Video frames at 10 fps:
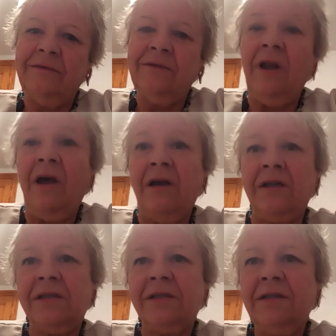
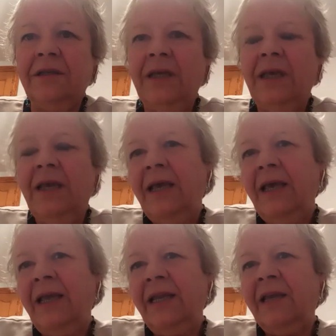loss,
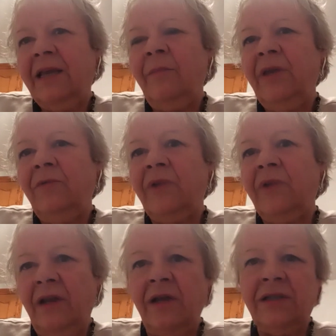and it can be
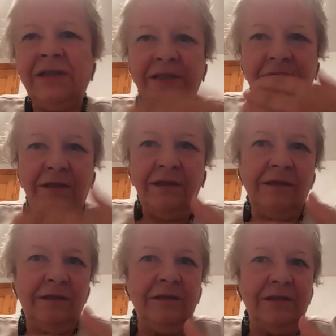real loss, that
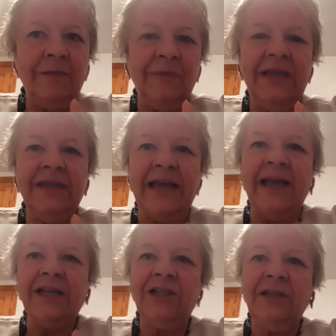somebody has
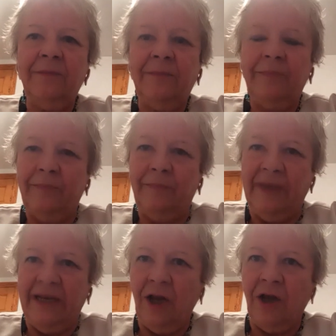actually
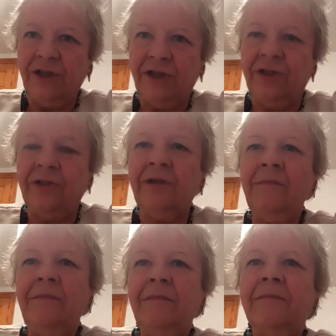been lost to
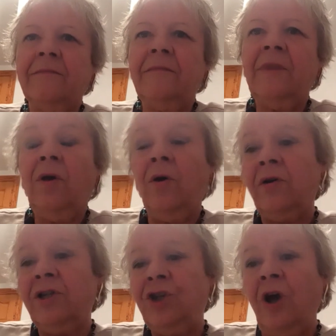them, or
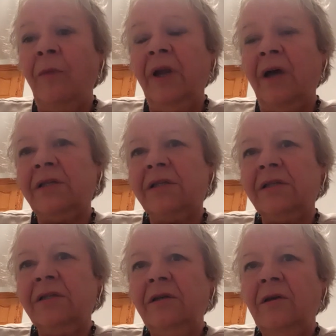a job loss,
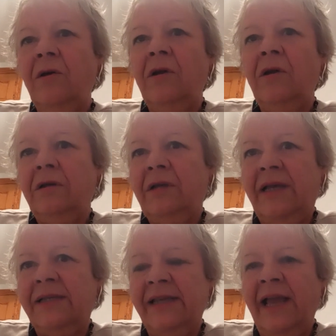
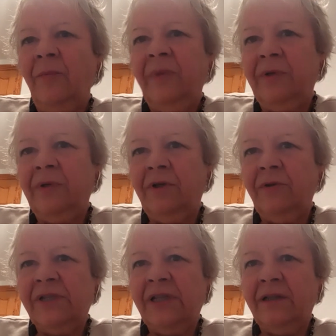as now people are
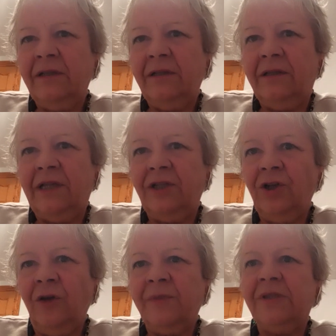losing their
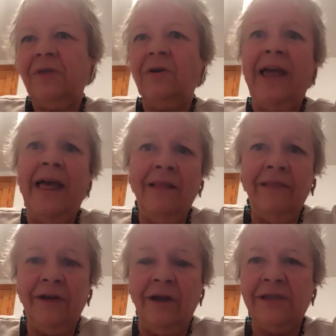jobs, a health
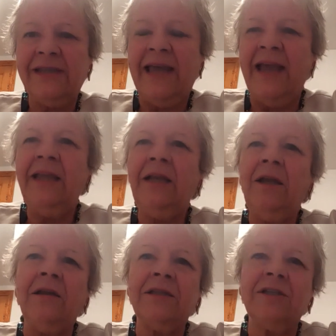loss, any
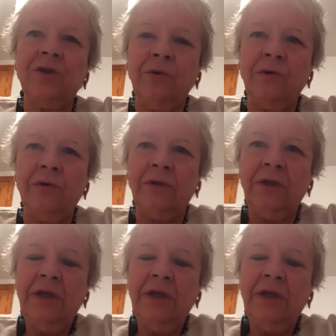loss at all.